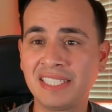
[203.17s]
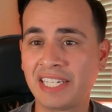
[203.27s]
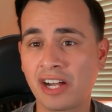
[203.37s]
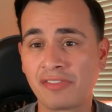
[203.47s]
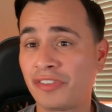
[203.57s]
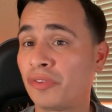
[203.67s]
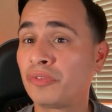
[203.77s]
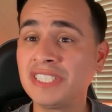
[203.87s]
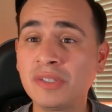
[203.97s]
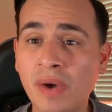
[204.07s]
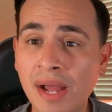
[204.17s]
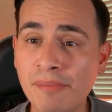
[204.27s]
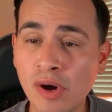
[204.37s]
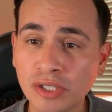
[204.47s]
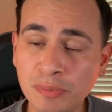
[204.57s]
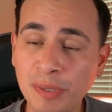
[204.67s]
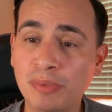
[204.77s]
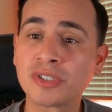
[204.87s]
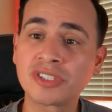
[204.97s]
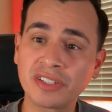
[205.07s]
offer, the reason why most people
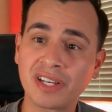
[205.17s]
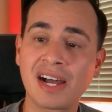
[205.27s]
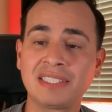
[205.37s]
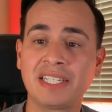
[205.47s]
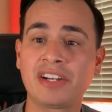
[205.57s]
start the high ticket